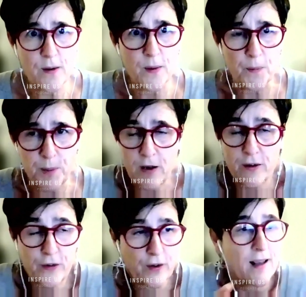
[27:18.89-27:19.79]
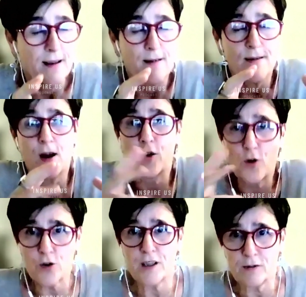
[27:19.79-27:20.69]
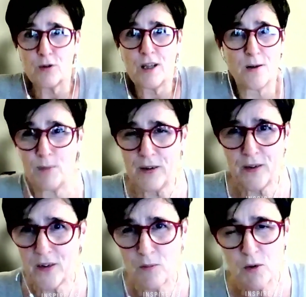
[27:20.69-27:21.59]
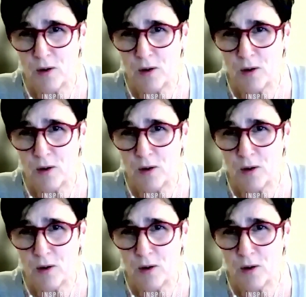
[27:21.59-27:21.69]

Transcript: because according to their business model,